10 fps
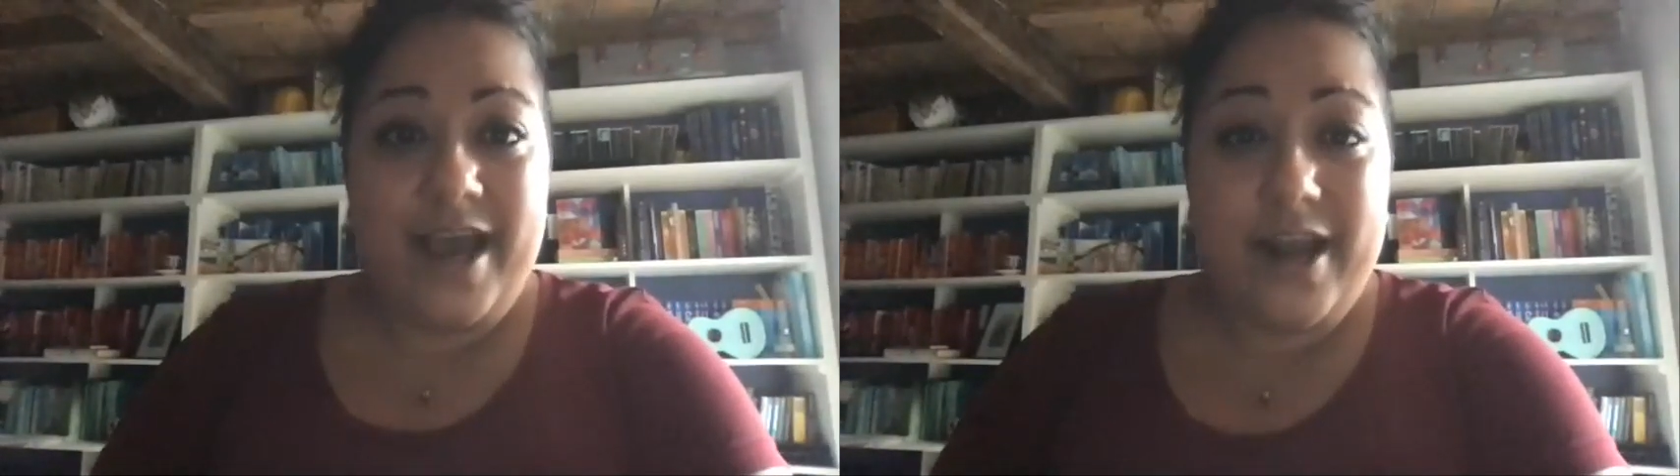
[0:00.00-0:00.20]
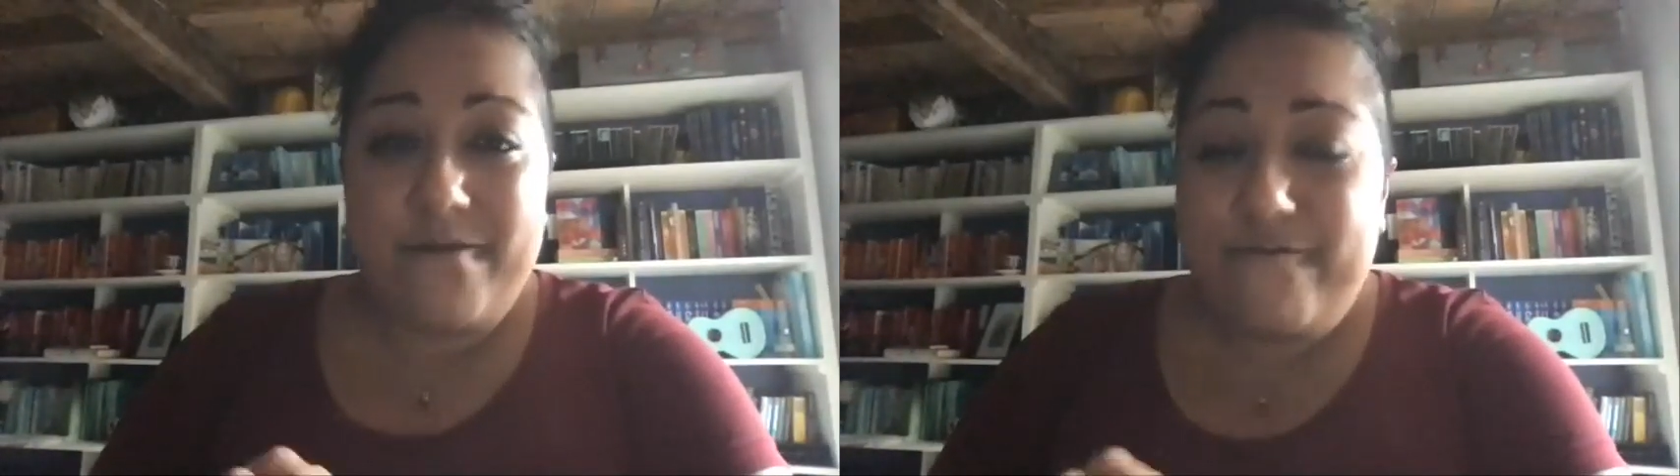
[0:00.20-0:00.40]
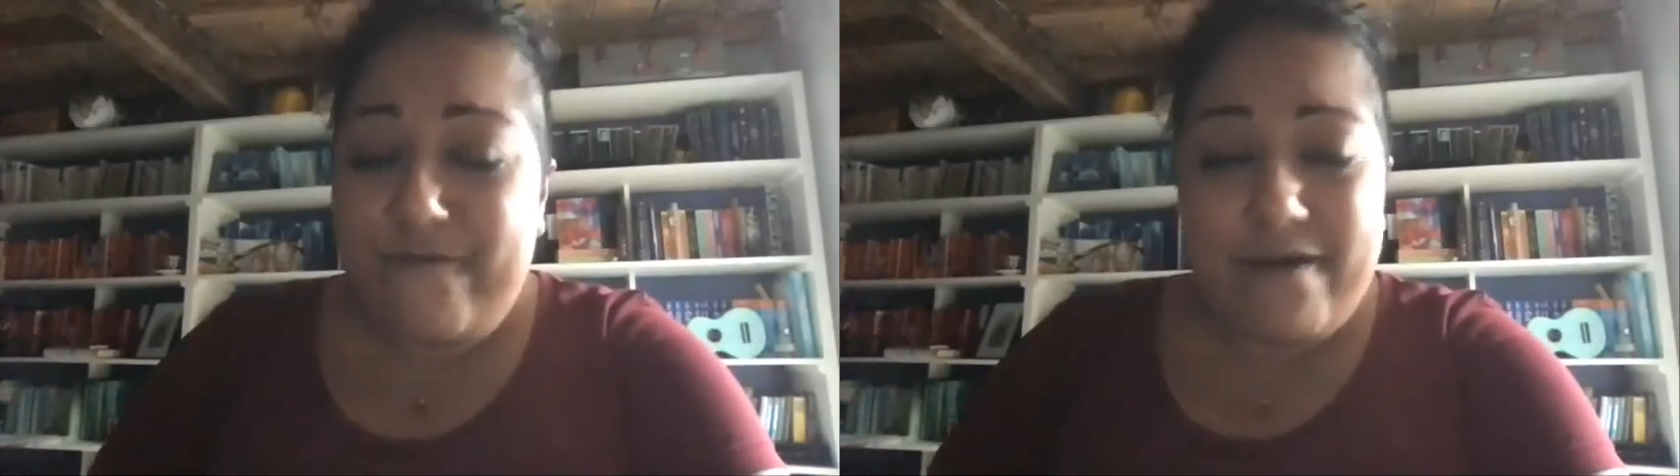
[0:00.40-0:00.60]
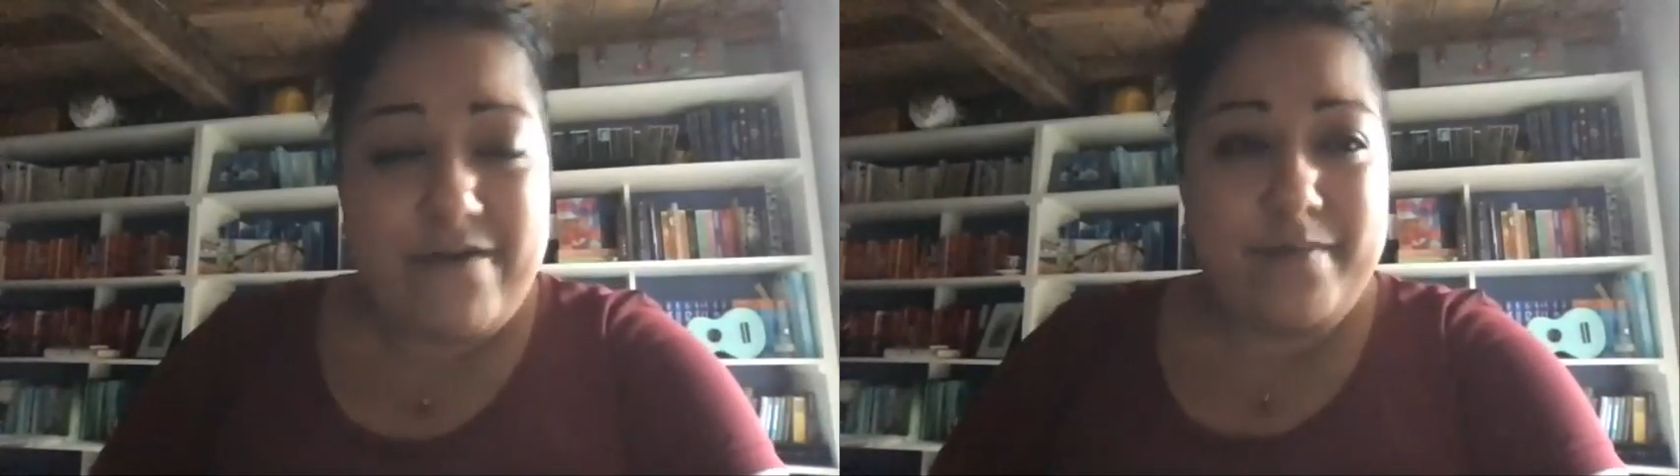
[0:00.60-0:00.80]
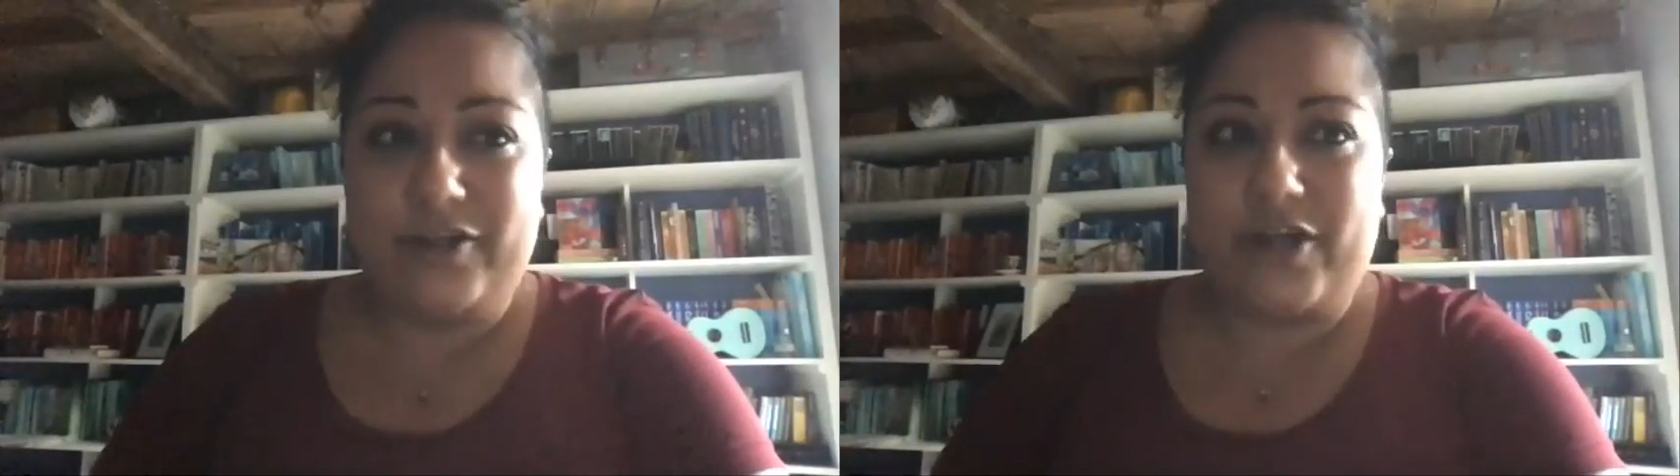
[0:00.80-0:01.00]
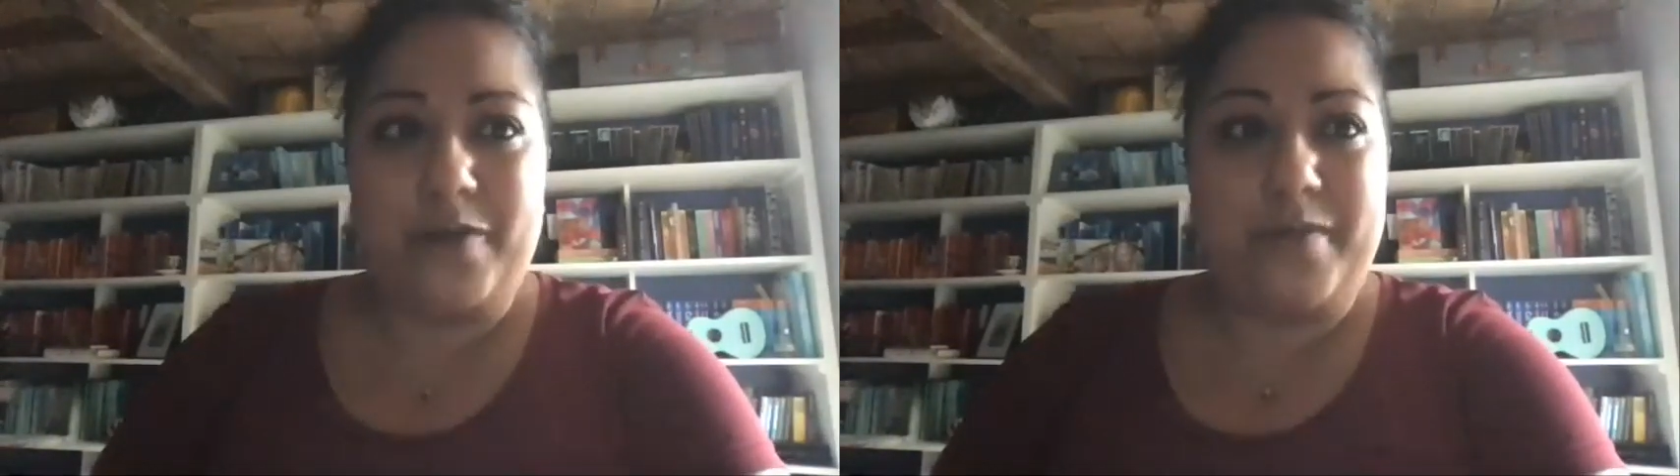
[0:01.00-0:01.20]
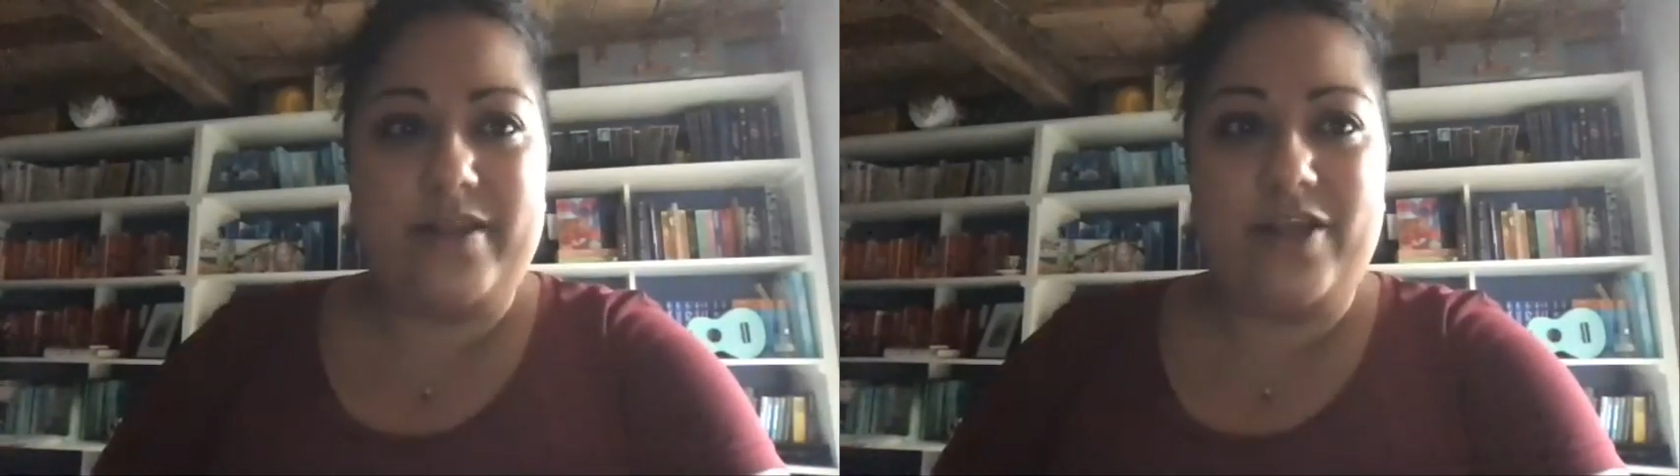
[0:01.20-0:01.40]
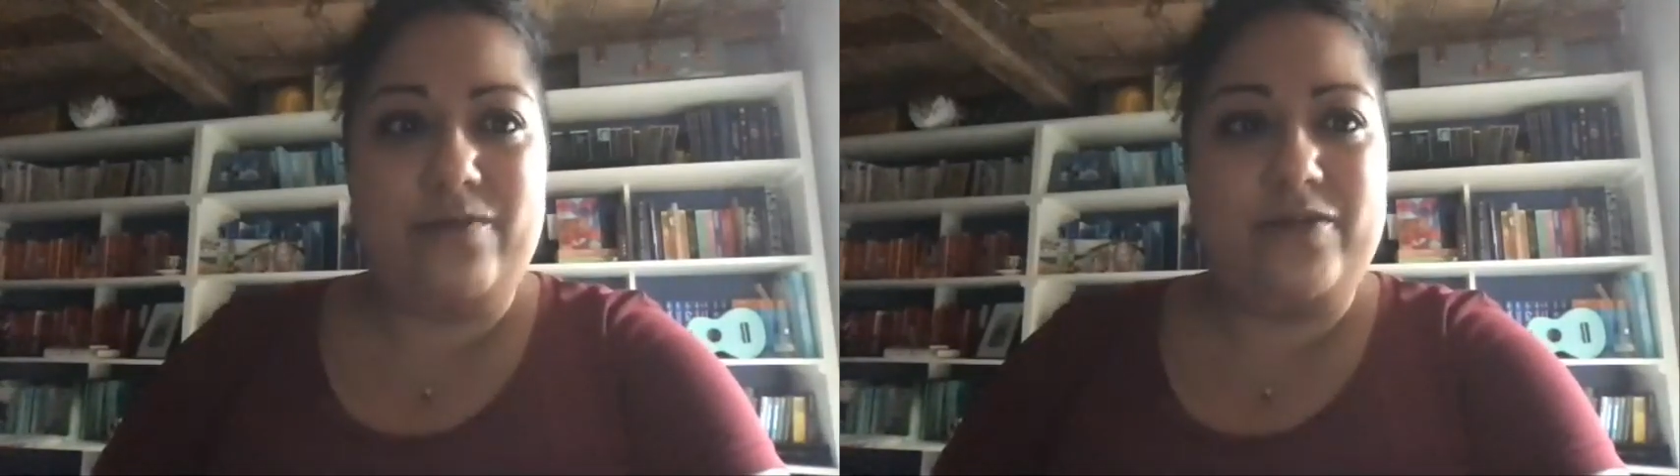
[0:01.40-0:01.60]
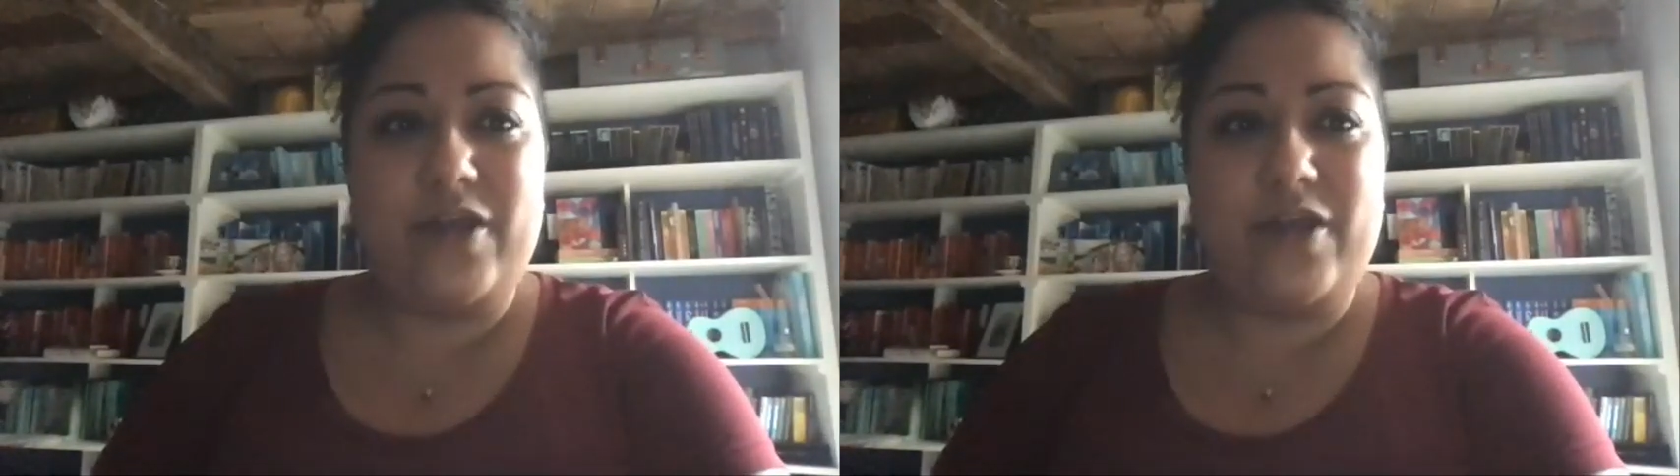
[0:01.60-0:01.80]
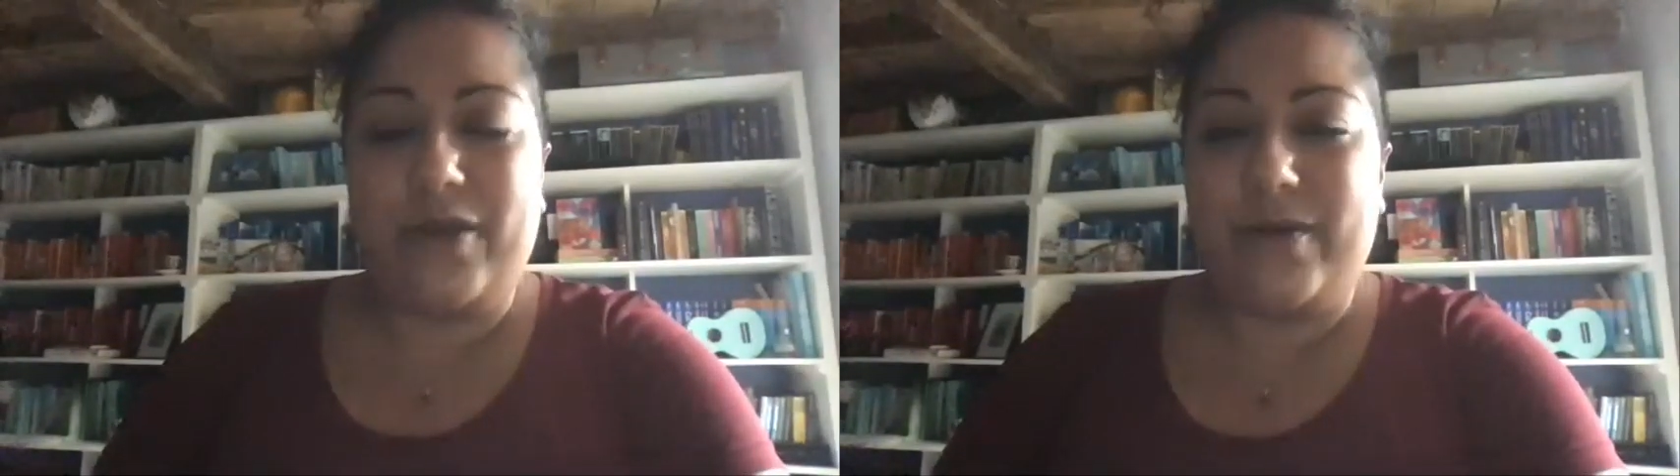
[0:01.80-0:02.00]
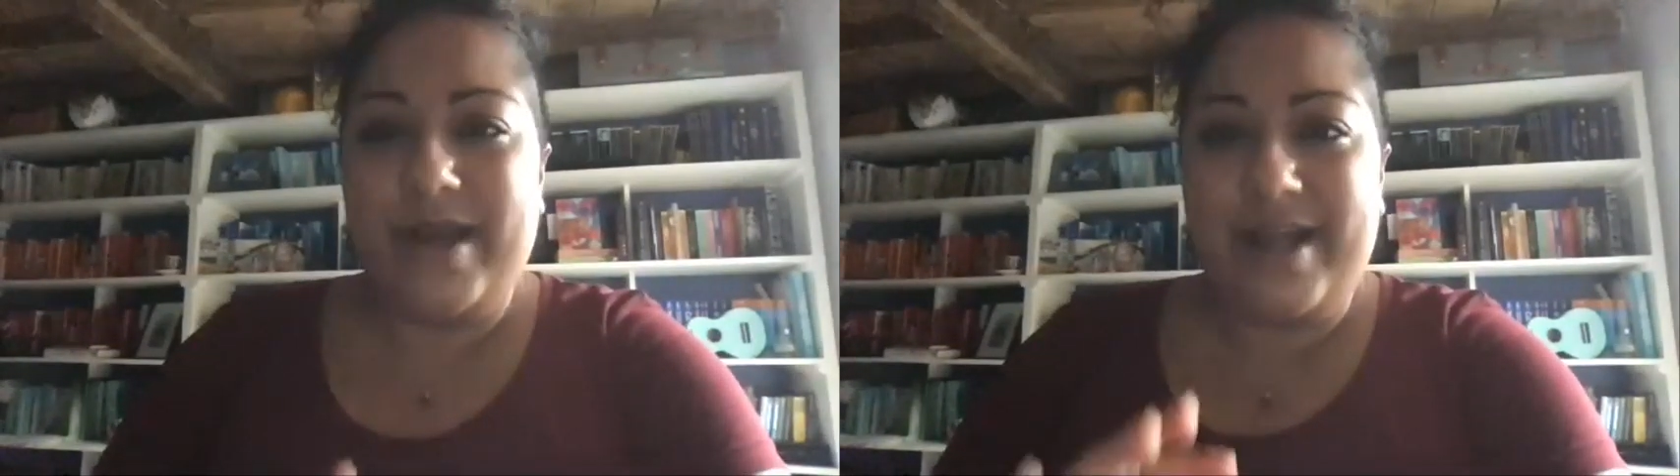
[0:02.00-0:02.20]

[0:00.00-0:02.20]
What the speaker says: and I'm very much hoping that you do,